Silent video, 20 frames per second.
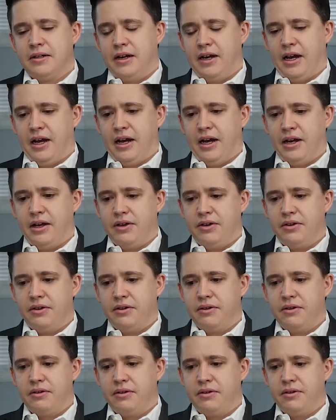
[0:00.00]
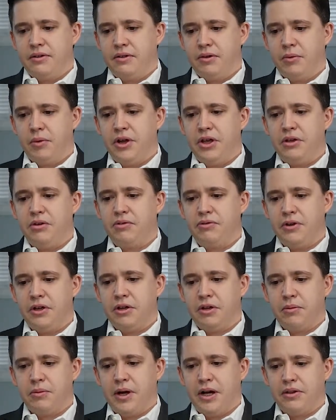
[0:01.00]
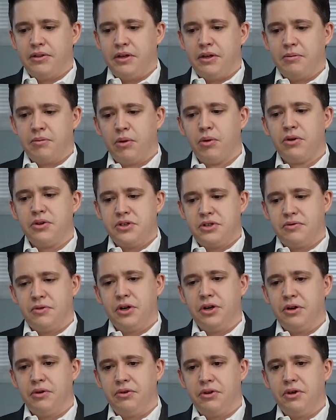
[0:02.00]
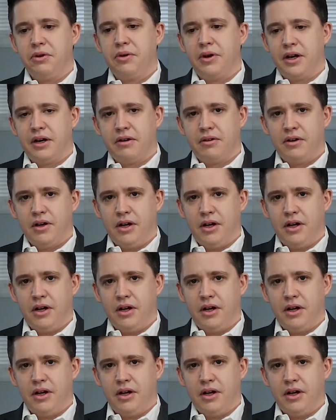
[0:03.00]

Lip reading: and the way you feel about the importance of what you're doing